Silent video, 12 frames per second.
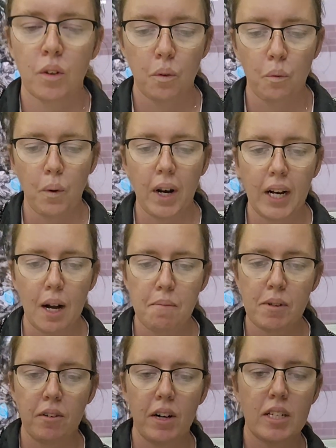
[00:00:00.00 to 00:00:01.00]
When it
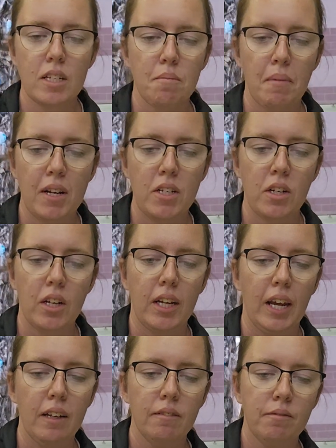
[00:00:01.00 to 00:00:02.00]
comes around to my turn
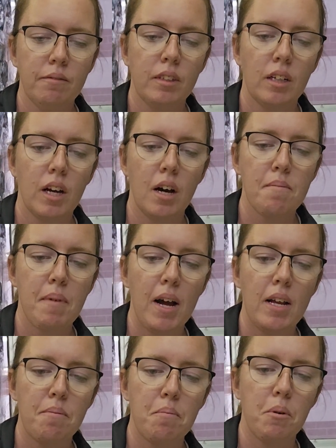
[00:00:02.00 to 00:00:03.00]
again, I
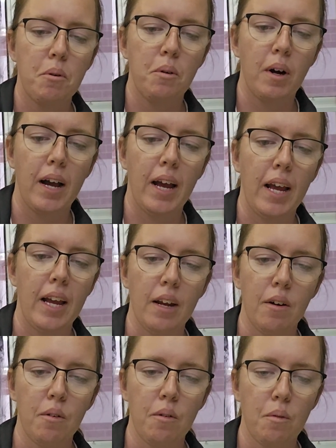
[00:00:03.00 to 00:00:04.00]
might pull
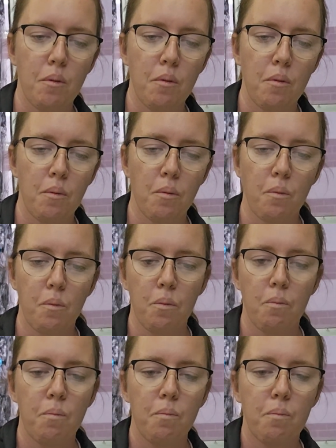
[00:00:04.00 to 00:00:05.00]
a
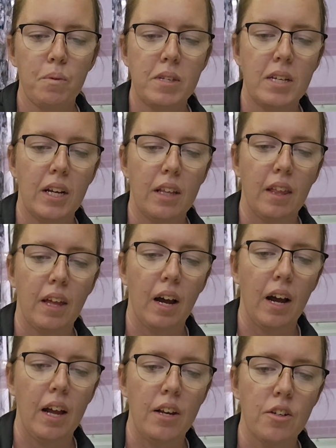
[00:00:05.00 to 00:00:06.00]
stick that
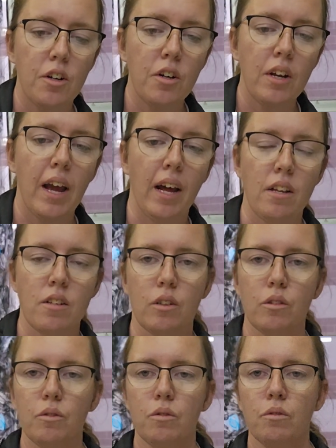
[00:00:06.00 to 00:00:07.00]
I don't know how to
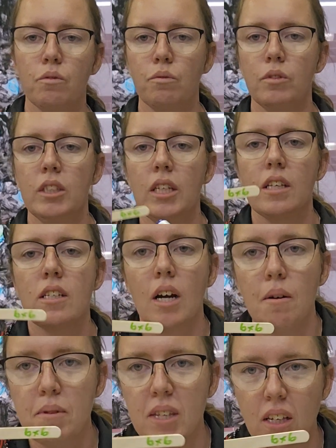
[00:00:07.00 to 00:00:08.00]
solve. 6
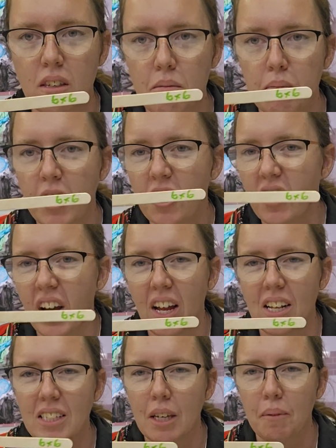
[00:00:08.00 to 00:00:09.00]
times 6. I don't know how
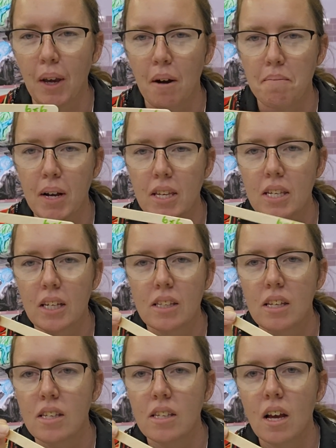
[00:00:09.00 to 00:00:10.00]
to skip count by
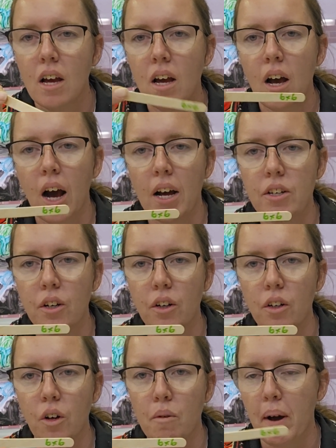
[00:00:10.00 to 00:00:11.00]
6s. I
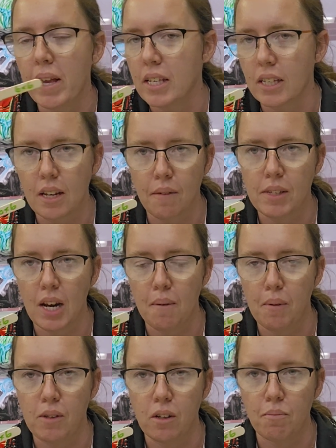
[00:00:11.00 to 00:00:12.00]
don't know my 6 times
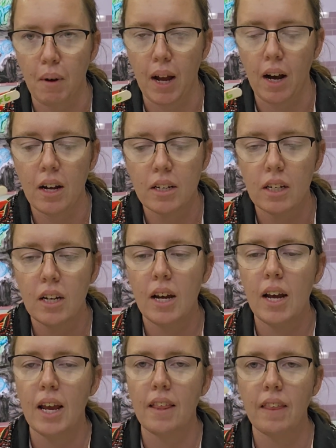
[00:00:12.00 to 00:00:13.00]
tables off by heart.
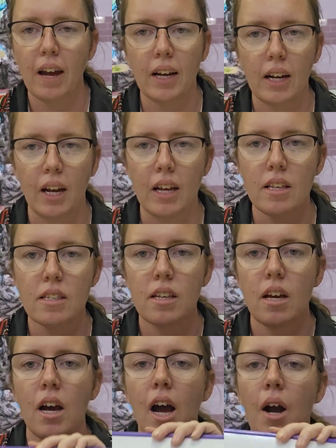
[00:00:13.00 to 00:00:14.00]
In that case,
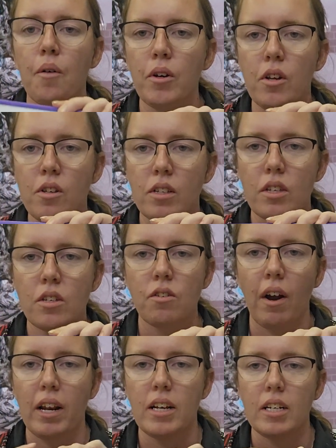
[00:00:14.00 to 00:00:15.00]
I would use a
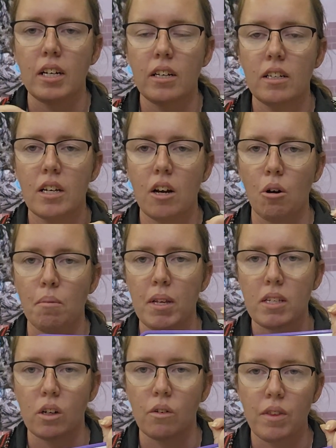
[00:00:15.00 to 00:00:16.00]
strategy to help me
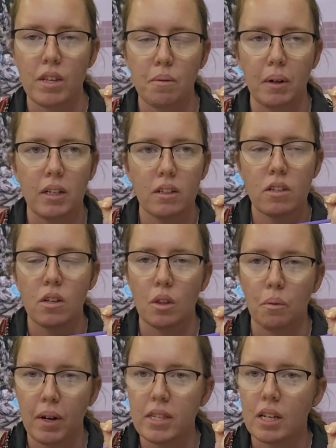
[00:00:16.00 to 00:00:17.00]
solve this one. So the
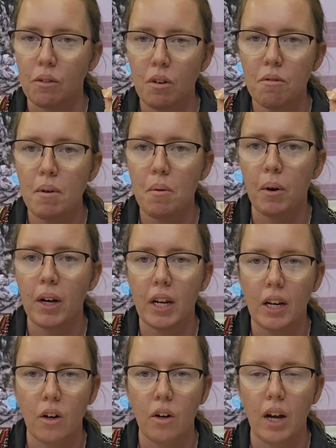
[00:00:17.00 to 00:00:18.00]
ones that we've been
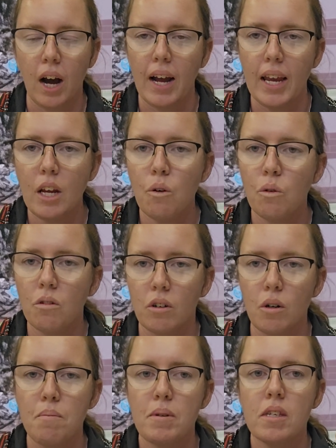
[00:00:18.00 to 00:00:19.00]
working on are equal
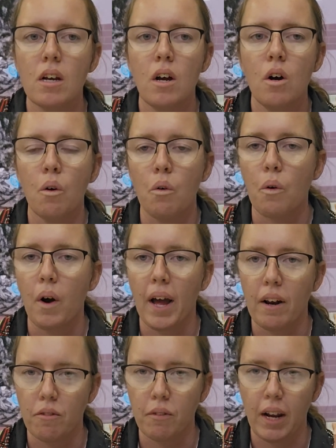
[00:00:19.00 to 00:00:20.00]
groups or
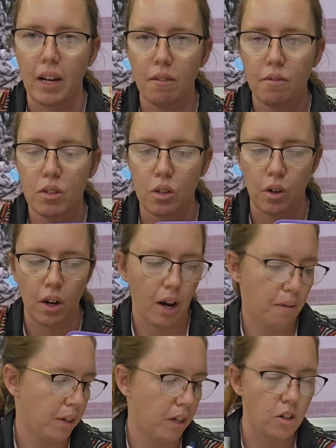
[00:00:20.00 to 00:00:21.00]
an array. So
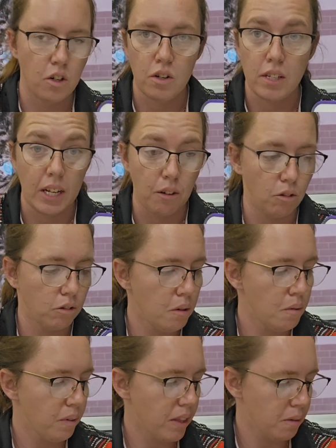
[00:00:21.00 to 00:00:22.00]
I'm going to choose equal
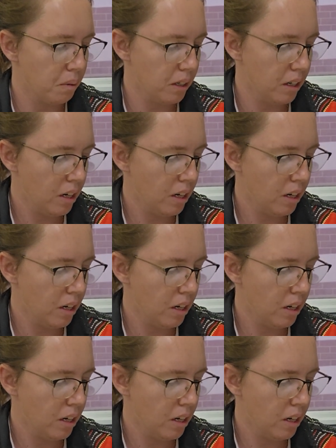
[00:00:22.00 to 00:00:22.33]
groups for this one.